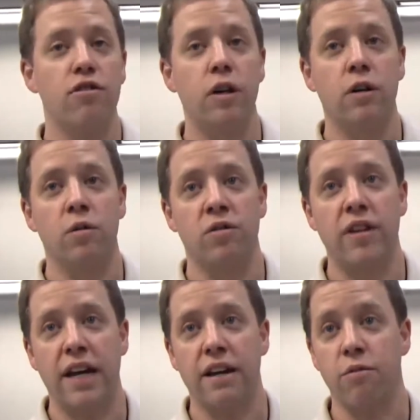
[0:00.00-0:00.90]
So
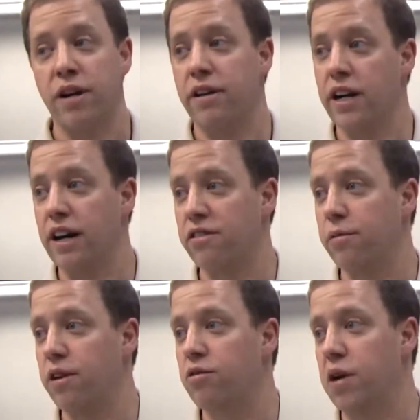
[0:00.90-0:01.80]
say one of your
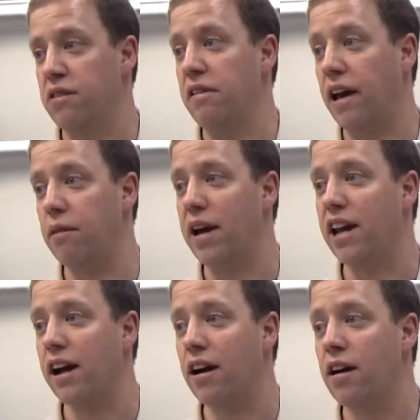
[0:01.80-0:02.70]
customers wants to come in
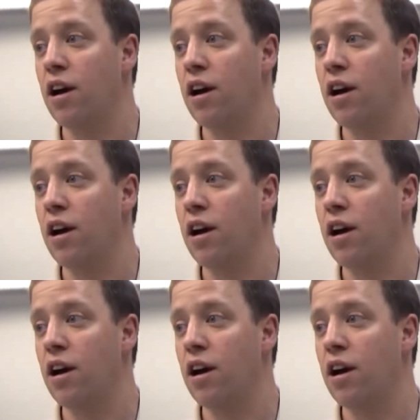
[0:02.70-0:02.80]
here,